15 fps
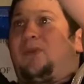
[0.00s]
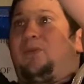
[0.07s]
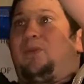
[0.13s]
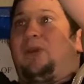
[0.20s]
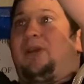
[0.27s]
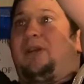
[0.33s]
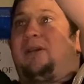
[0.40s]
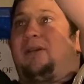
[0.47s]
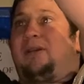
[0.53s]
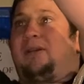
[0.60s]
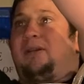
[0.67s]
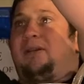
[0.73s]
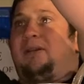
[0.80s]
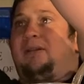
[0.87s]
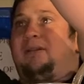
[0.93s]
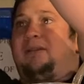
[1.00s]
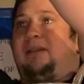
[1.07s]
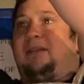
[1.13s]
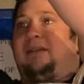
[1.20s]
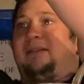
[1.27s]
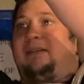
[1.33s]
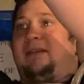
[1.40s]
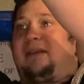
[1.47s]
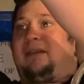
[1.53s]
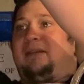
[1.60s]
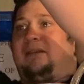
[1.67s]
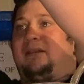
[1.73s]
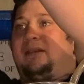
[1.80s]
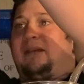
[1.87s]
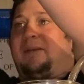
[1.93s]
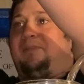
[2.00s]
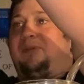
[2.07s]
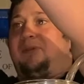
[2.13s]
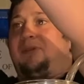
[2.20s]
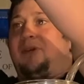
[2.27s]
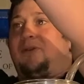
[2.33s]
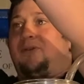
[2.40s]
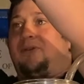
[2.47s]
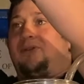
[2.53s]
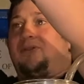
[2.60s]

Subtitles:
We're going to stick this in, get below the